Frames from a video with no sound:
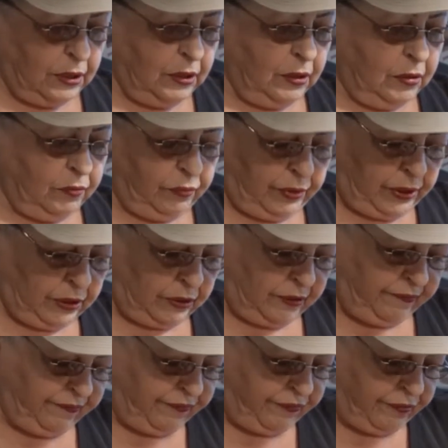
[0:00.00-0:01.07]
really
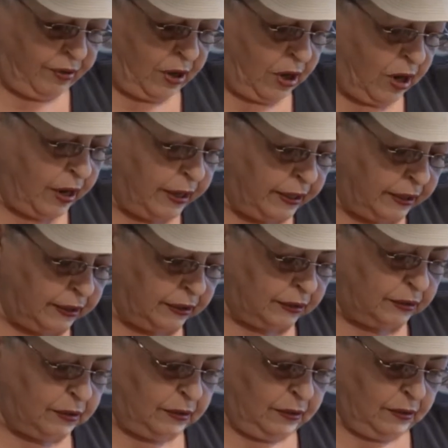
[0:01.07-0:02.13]

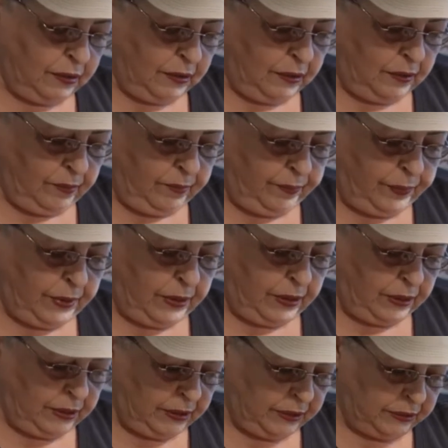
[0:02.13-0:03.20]
fried,
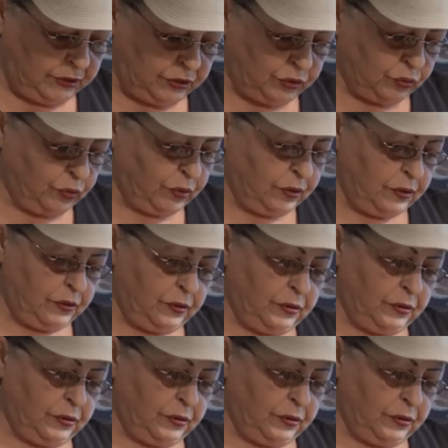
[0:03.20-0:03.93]
but sort of